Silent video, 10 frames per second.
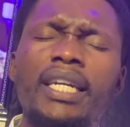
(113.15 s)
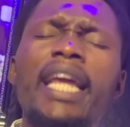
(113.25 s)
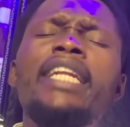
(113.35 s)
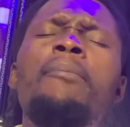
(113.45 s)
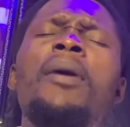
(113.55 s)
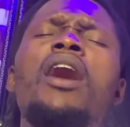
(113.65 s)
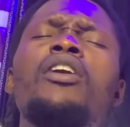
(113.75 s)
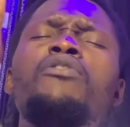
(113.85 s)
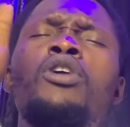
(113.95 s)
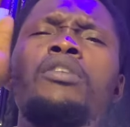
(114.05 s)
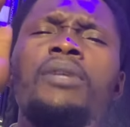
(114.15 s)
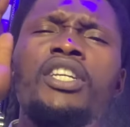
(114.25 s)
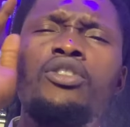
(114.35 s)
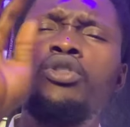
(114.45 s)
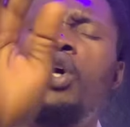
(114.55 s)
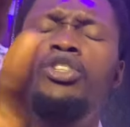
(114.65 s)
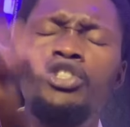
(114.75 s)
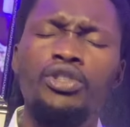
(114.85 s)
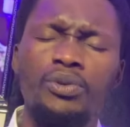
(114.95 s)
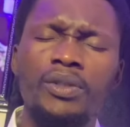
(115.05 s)
Let the power of God begin to
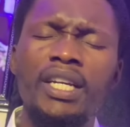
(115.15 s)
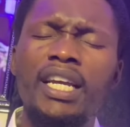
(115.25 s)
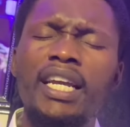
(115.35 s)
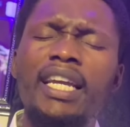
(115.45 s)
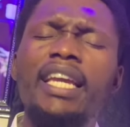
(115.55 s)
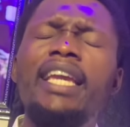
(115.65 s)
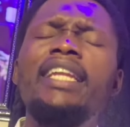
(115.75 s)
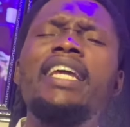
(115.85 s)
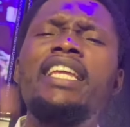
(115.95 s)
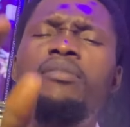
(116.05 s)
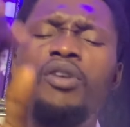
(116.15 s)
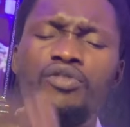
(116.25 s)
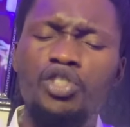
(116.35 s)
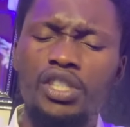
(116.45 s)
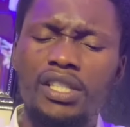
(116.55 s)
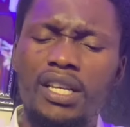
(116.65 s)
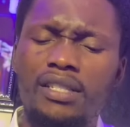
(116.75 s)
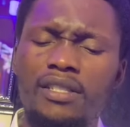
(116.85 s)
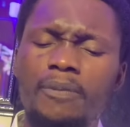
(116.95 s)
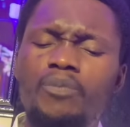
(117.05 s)
touch you in the name of
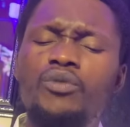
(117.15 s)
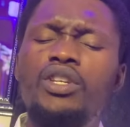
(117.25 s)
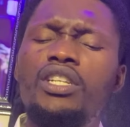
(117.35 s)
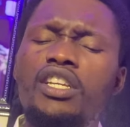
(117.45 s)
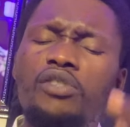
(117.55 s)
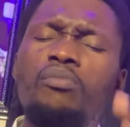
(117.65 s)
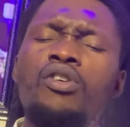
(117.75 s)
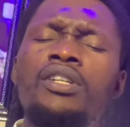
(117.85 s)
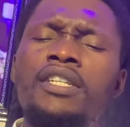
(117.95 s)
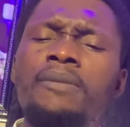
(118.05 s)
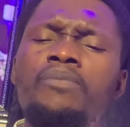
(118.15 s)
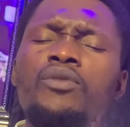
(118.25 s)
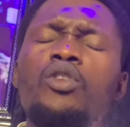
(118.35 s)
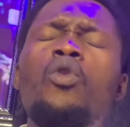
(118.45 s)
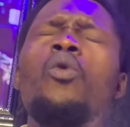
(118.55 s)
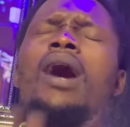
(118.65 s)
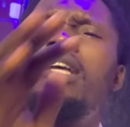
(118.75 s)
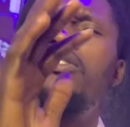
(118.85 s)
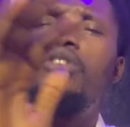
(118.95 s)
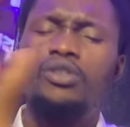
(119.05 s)
Jesus. This morning, go
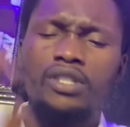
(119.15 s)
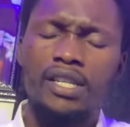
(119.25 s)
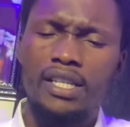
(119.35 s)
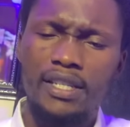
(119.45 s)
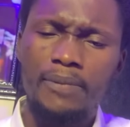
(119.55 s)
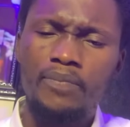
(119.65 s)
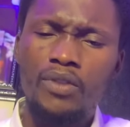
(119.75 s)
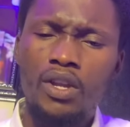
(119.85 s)
and succeed.